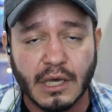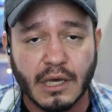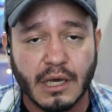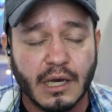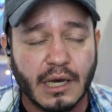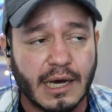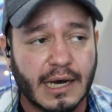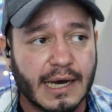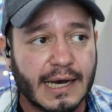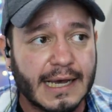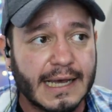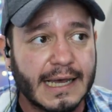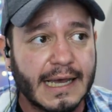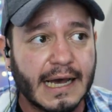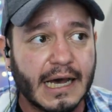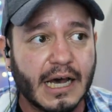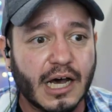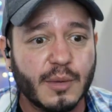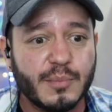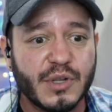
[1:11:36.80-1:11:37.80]
uh,
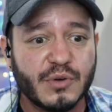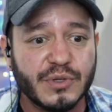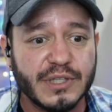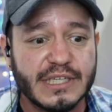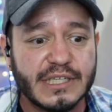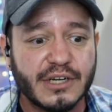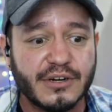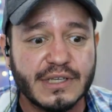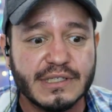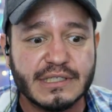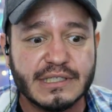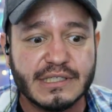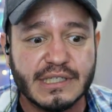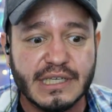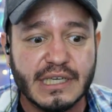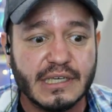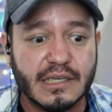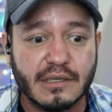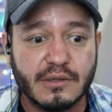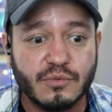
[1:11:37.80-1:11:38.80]
I'll be really curious to
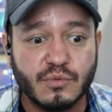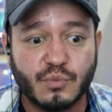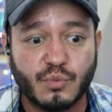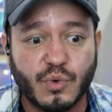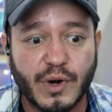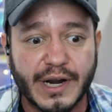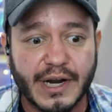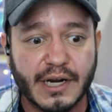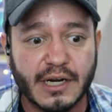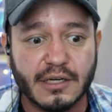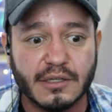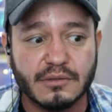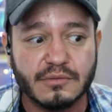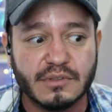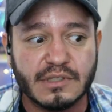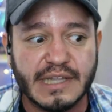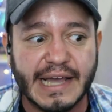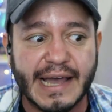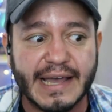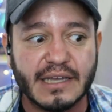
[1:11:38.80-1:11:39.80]
see where
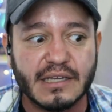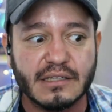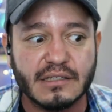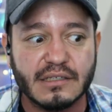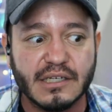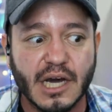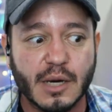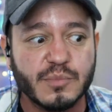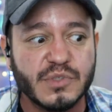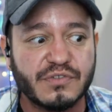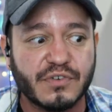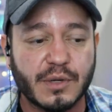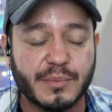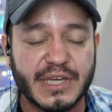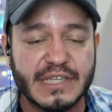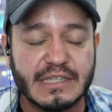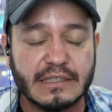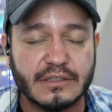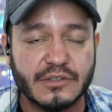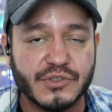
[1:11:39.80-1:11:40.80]
that comes from. I
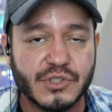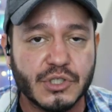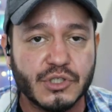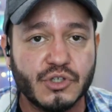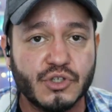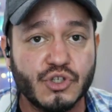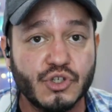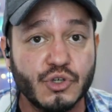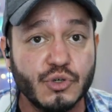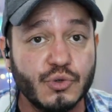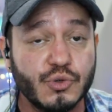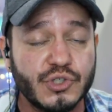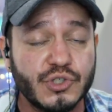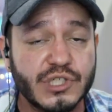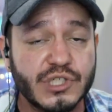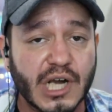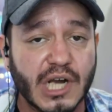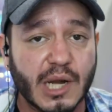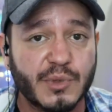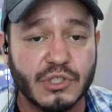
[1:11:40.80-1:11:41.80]
think there's a huge
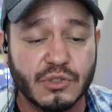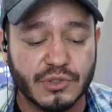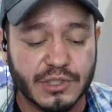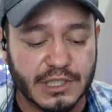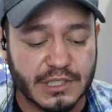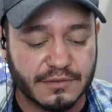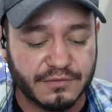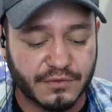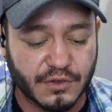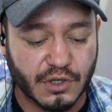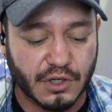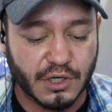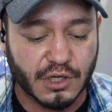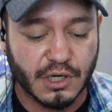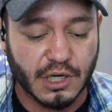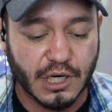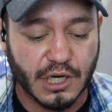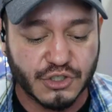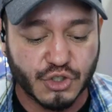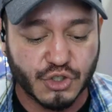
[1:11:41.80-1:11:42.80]
opportunity for
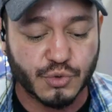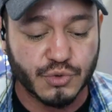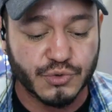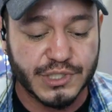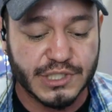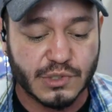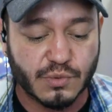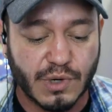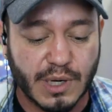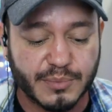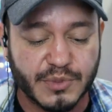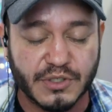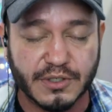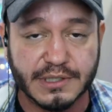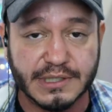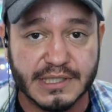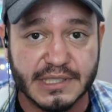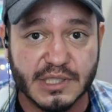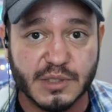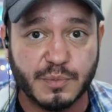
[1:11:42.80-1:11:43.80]
a true disruptor
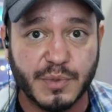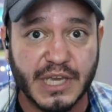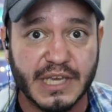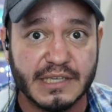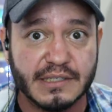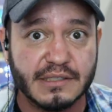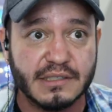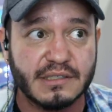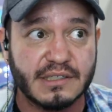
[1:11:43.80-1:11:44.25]
in this space.